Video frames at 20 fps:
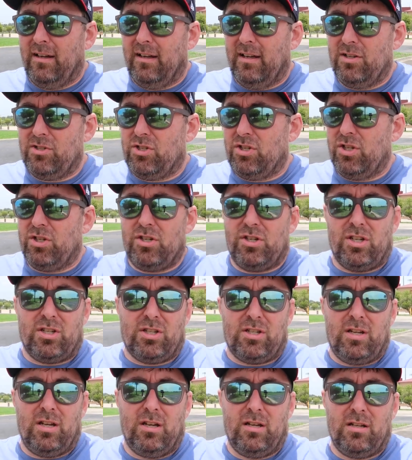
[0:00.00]
is to
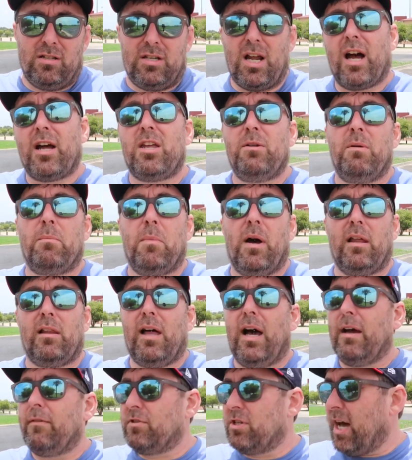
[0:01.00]
just document my
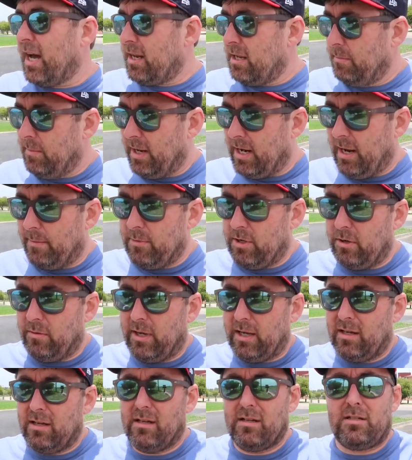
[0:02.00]
life, document I'm
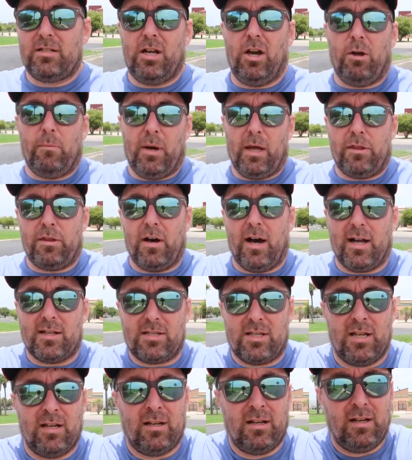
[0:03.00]
doing, tell my thoughts,
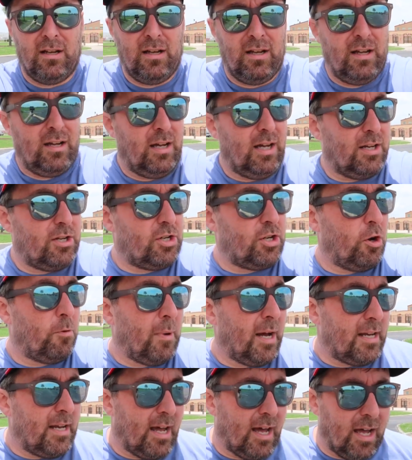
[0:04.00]
and show
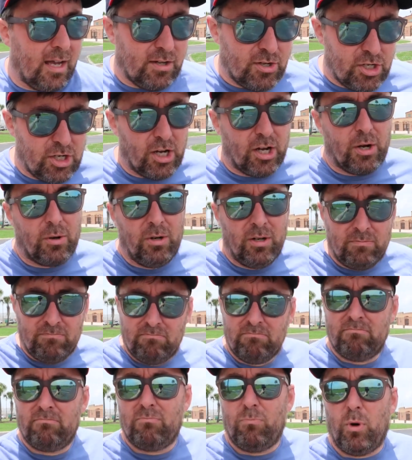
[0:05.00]
my day, and show
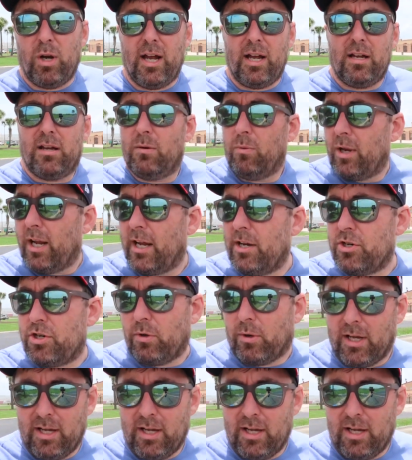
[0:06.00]
what I, what I enjoy.